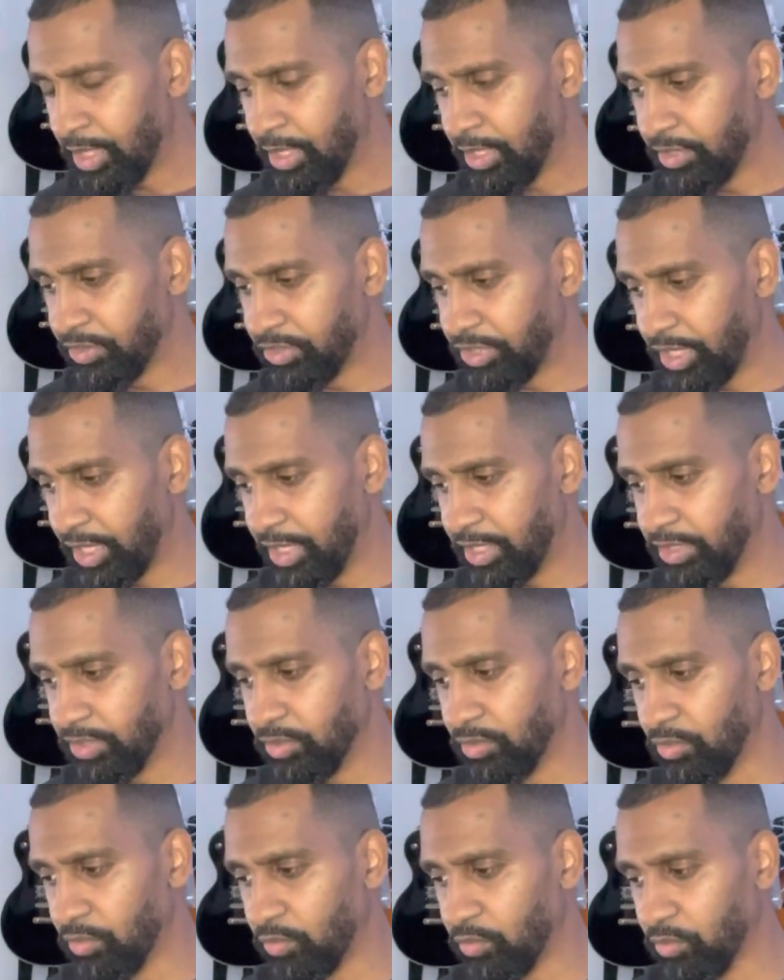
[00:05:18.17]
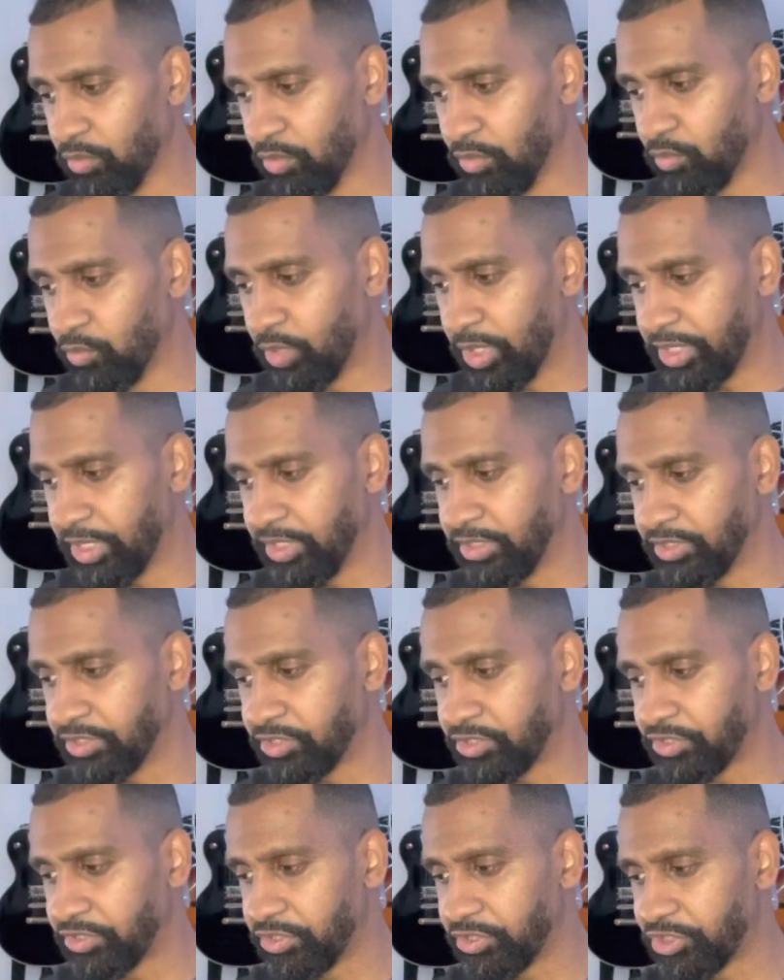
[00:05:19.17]
then what it
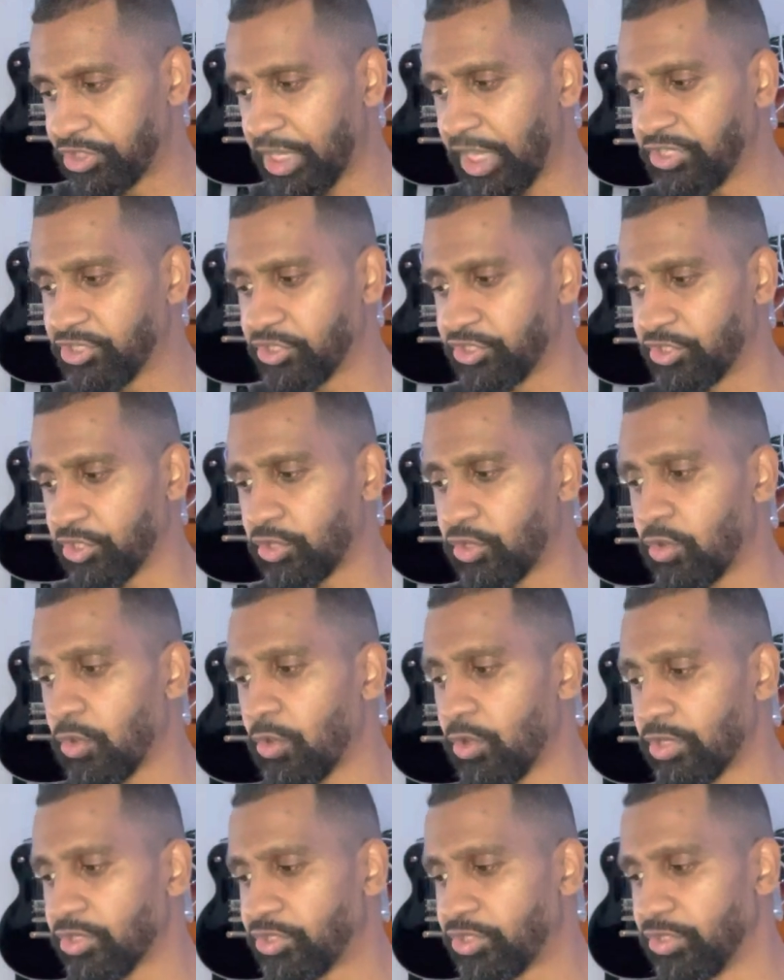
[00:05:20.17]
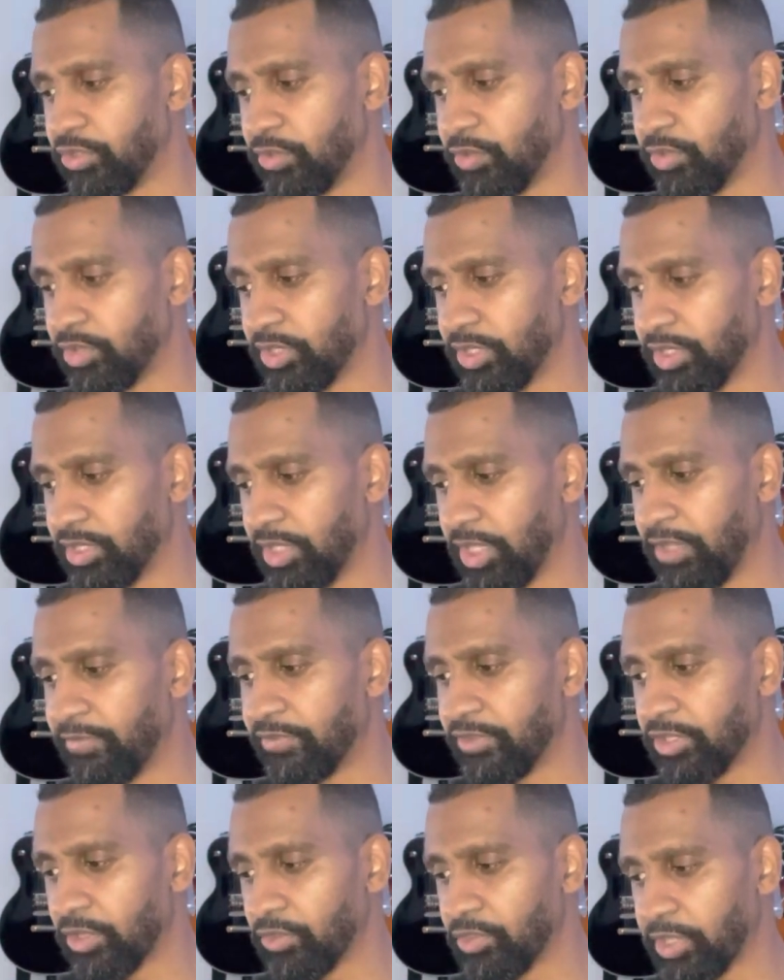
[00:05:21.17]
changes the chord to,
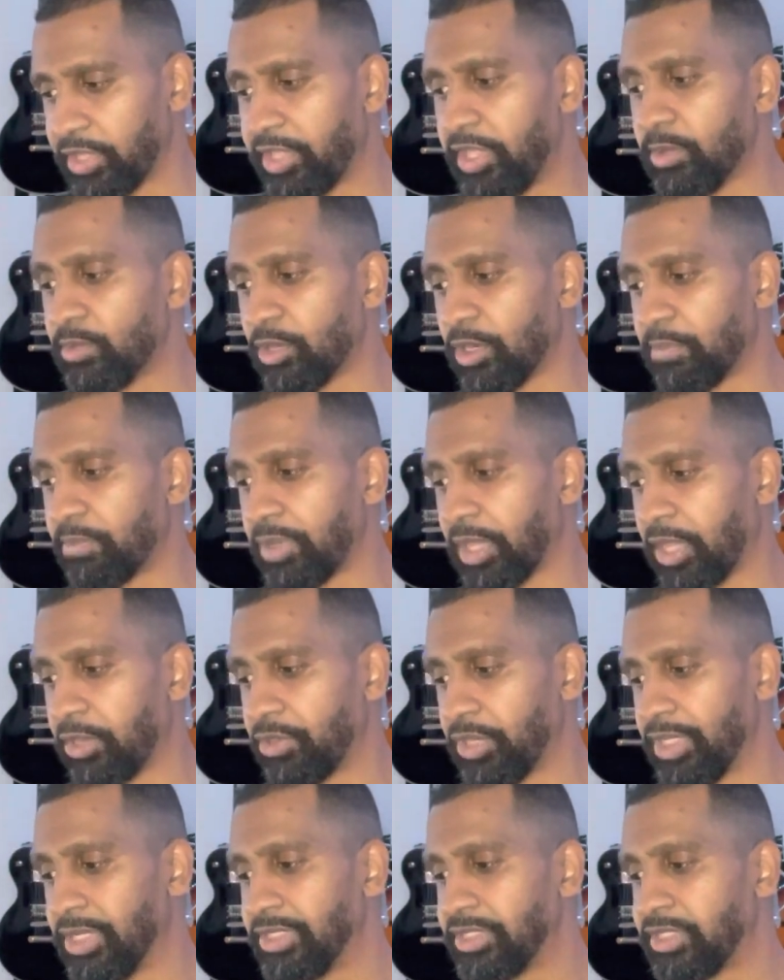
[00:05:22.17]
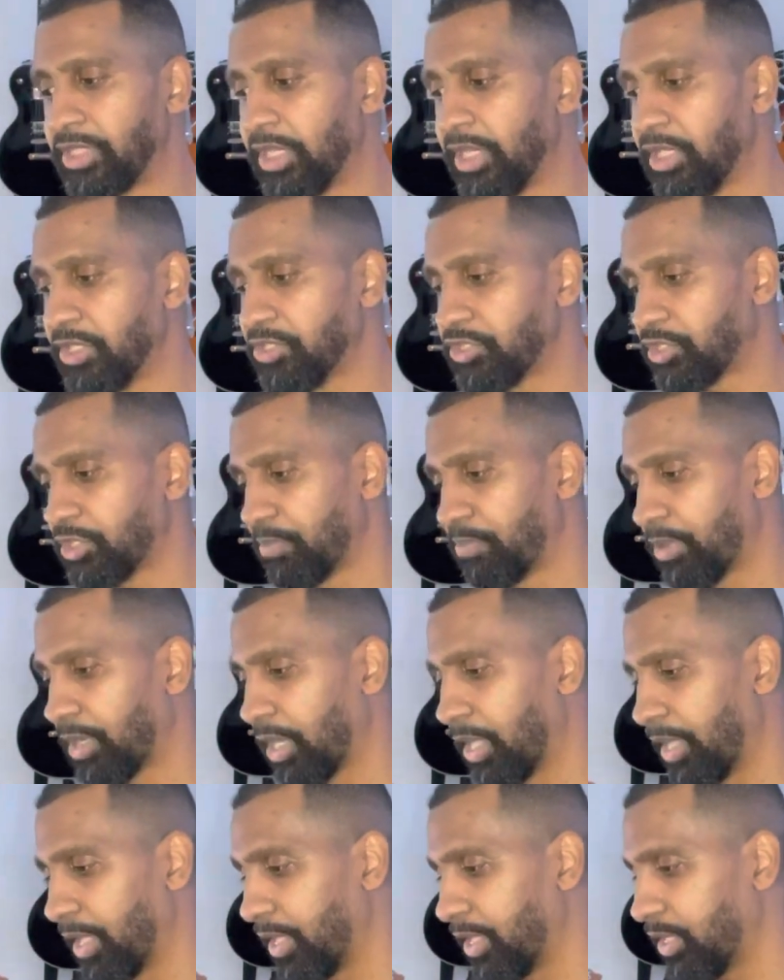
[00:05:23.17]
even though the keyboard player intends to
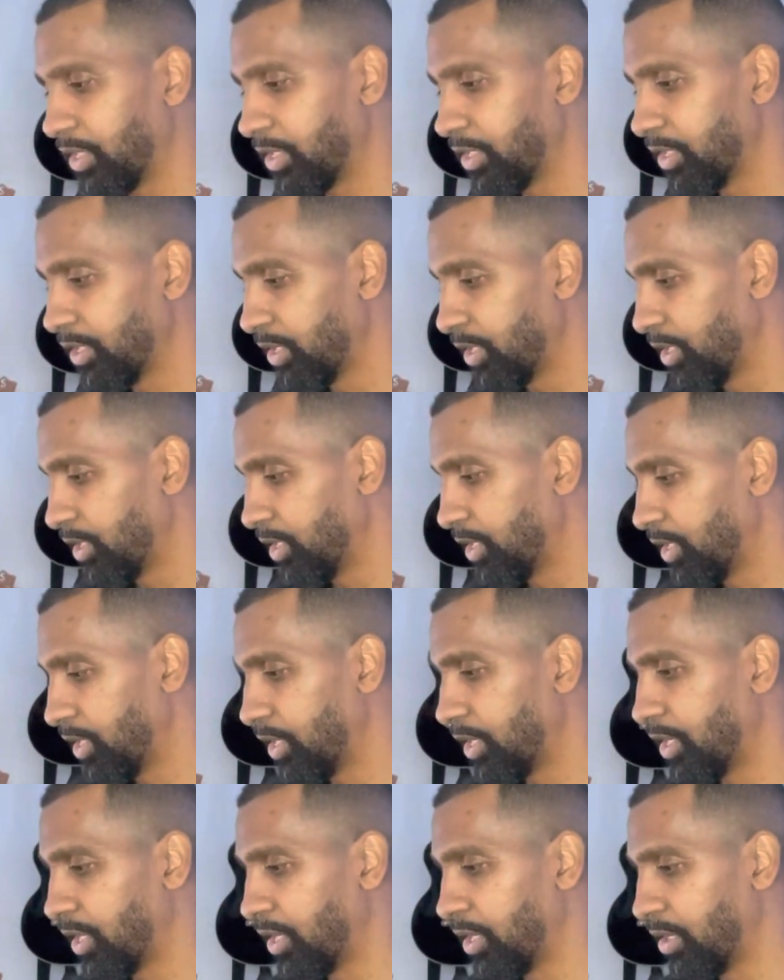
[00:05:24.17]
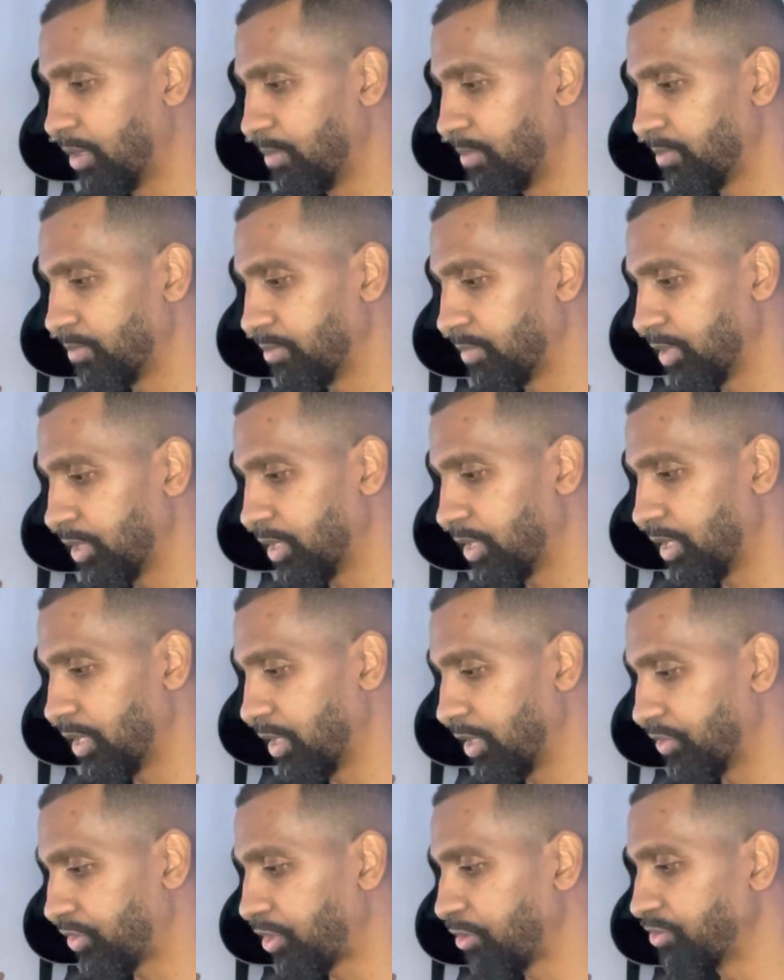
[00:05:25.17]
play
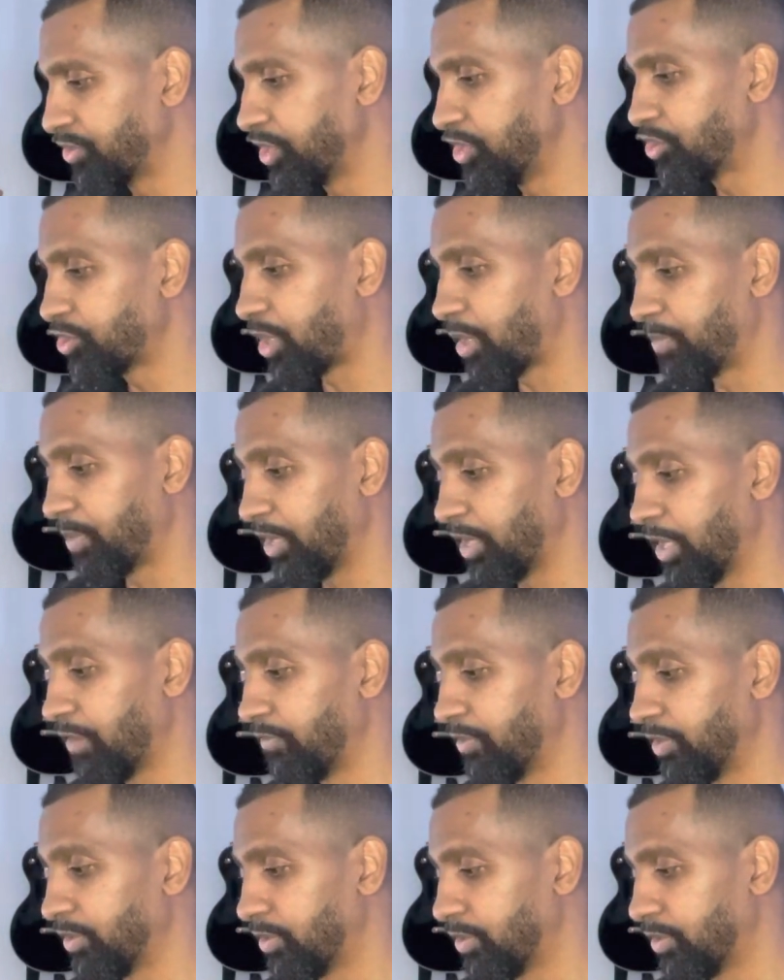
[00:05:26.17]
13 sharp 11,